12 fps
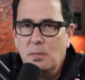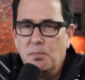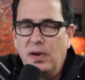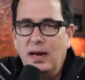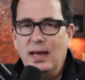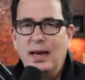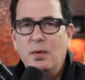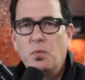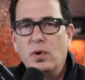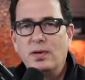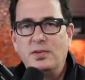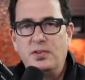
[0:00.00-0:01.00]
but in a
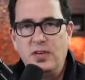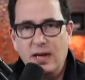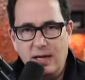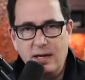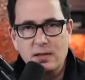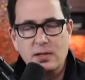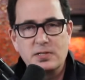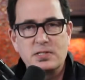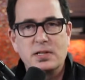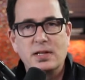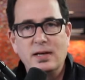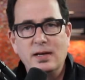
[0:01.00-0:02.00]

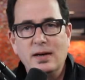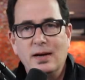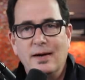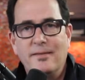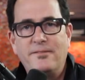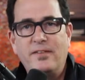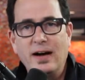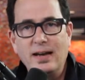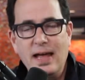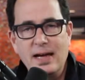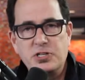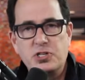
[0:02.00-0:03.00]
ridiculously
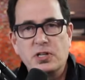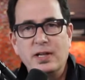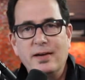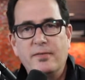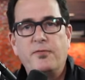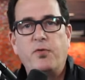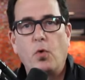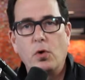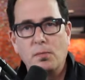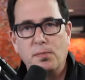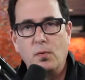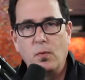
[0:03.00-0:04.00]
financially
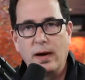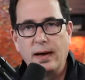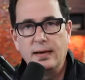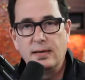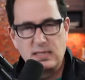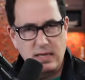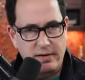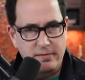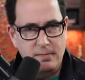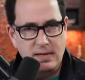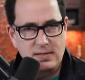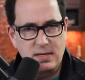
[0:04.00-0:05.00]
affordable way. Does that even
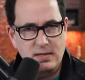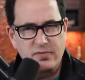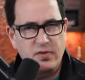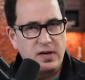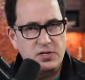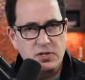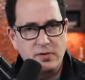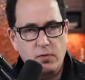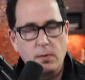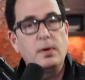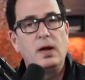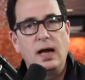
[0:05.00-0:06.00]
make sense? Financially
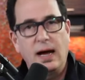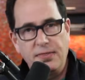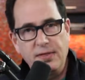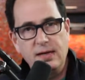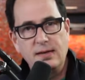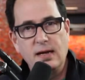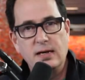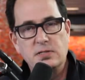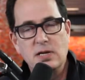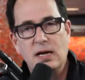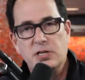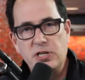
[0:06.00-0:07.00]
affordable? I think it does.
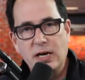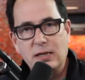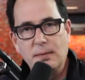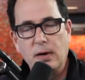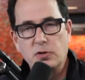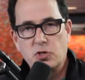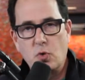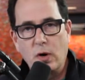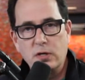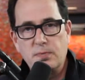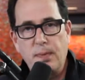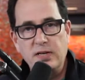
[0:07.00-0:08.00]
Check them out,
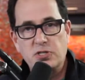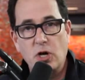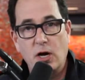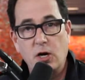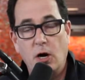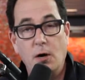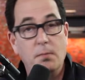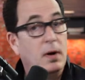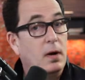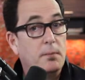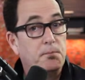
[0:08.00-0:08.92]
squarespace.com.